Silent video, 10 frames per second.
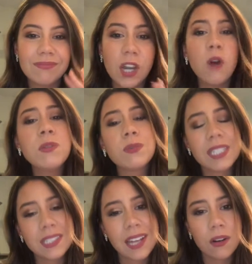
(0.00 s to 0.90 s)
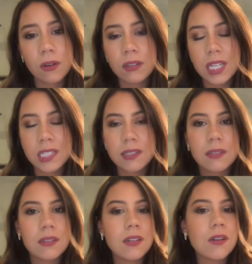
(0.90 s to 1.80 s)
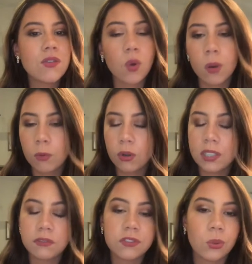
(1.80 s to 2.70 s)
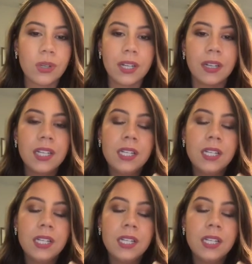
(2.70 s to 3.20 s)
Homes will settle. It's normal in Florida.